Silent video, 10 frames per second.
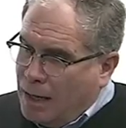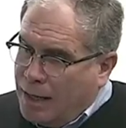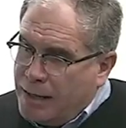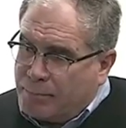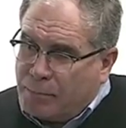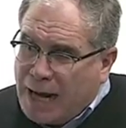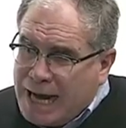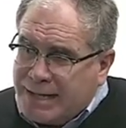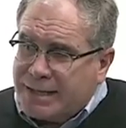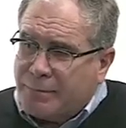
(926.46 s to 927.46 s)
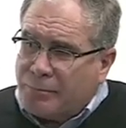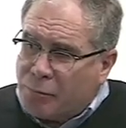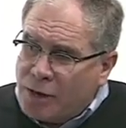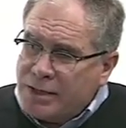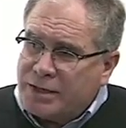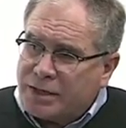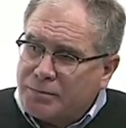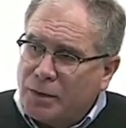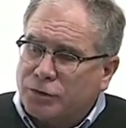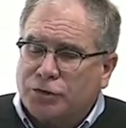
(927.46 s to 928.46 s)
And the case that brings
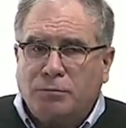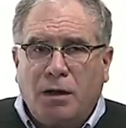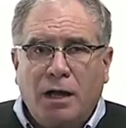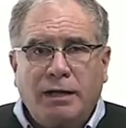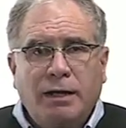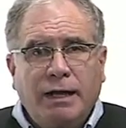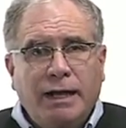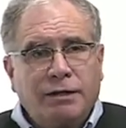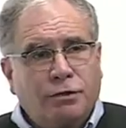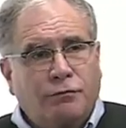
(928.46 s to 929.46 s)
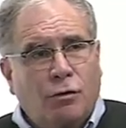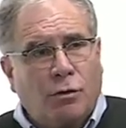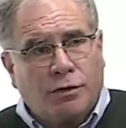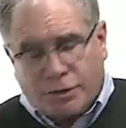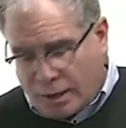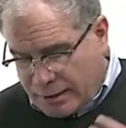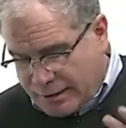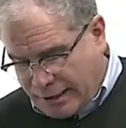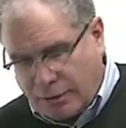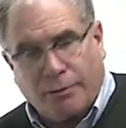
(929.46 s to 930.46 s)
this most to mind is, of course,
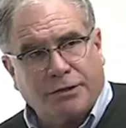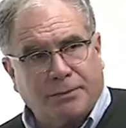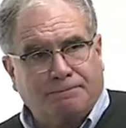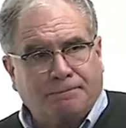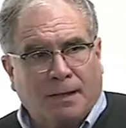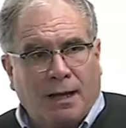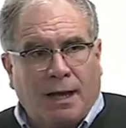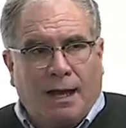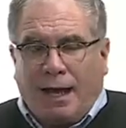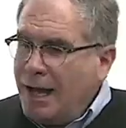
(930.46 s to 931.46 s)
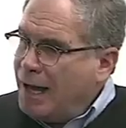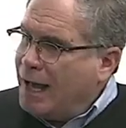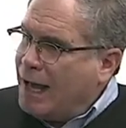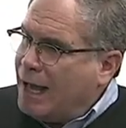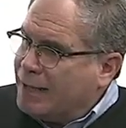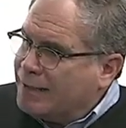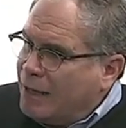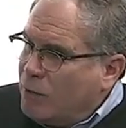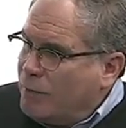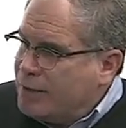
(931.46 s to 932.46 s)
terrorism. Uh,
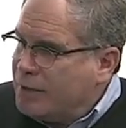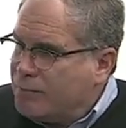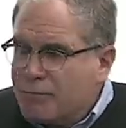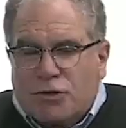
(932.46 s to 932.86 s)
Terrorism